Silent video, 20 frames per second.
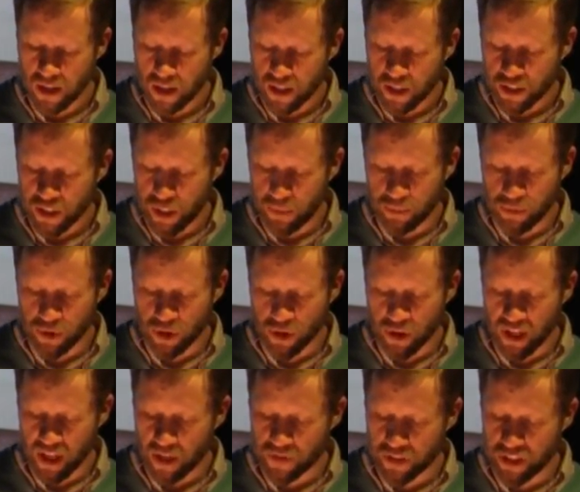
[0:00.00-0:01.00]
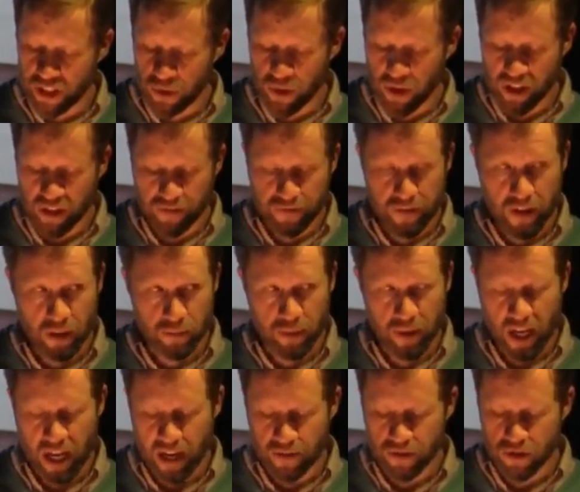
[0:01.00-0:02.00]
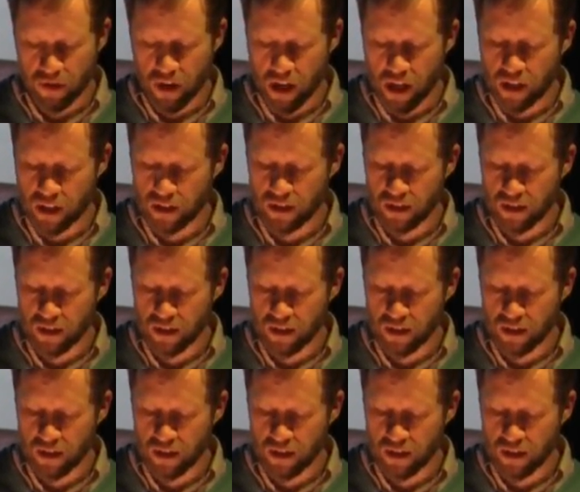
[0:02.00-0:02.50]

She blurted out that she wanted to fuck me after all,